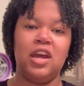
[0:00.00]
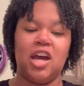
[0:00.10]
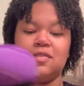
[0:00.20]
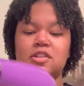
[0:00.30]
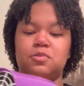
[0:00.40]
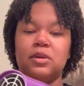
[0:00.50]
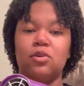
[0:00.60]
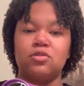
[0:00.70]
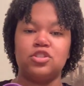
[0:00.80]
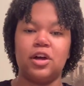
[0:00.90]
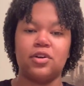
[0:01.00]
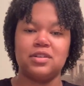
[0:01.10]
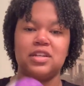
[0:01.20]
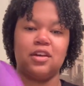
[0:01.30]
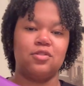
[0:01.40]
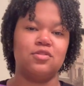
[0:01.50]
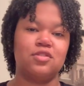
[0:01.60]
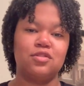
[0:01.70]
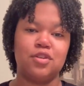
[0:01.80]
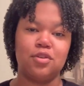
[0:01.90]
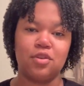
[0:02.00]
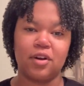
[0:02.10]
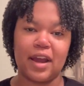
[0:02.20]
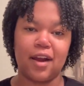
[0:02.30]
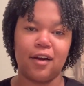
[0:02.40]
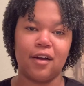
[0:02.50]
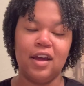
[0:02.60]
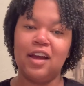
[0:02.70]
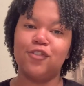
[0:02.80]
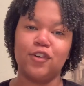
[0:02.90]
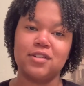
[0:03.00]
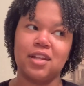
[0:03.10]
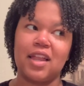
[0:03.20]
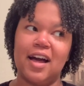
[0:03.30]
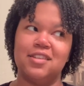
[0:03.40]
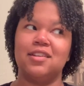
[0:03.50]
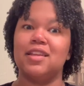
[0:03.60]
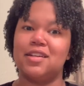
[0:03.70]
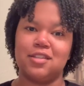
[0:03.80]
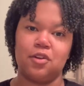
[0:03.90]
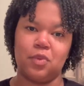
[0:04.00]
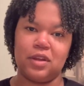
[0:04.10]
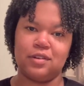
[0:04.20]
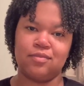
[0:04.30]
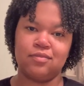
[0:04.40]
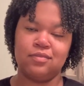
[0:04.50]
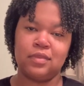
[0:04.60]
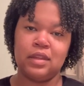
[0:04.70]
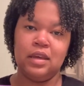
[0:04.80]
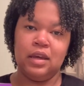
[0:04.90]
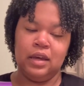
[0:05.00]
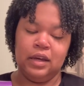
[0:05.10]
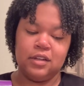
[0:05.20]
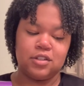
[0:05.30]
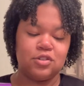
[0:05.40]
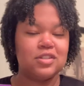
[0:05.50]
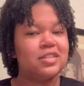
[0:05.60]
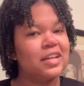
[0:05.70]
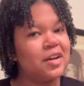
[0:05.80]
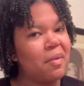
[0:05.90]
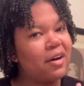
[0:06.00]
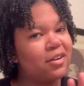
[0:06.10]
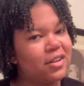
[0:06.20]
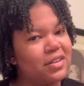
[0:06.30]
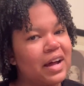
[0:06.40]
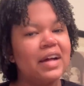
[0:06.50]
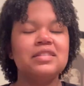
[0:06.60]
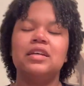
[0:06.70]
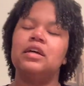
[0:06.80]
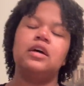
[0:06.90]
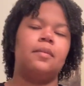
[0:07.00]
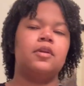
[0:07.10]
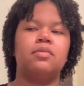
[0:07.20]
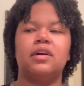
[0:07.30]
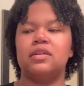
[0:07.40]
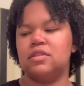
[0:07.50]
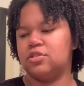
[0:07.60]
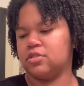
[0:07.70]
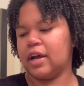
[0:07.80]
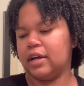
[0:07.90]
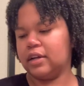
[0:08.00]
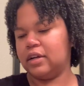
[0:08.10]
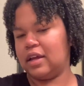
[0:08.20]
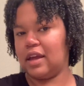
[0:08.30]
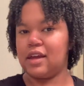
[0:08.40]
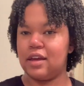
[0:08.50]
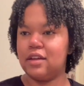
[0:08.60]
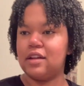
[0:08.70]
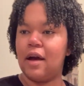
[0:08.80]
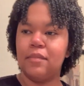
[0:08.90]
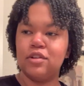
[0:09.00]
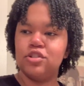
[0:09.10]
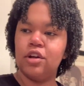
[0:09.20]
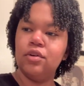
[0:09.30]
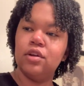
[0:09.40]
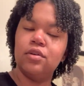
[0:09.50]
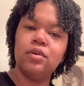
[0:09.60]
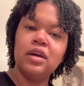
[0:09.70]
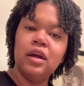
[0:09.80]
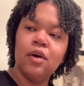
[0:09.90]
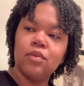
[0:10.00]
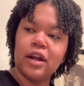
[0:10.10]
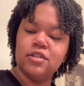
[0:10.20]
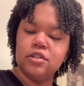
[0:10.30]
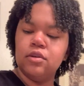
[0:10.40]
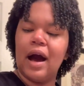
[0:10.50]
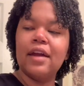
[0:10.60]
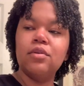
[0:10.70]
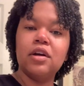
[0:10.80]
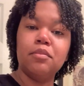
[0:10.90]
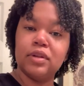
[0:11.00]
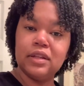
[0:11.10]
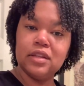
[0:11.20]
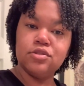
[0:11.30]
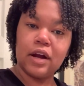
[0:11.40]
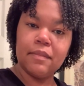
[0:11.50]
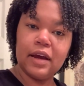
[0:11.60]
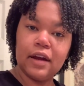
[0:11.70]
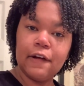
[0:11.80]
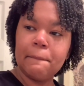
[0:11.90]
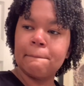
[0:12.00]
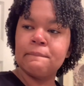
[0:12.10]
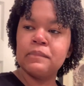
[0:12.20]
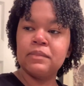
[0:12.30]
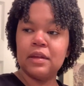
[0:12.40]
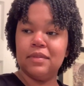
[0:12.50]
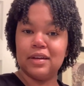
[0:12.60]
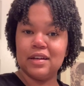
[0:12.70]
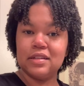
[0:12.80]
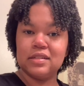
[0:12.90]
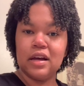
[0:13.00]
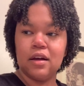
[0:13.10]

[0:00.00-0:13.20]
of these big old gel containers to do their hair for it to last less than a week. So just think about all of that. I'm gonna plug in this dryer and I'm gonna show you what I do. I don't completely dry my hair because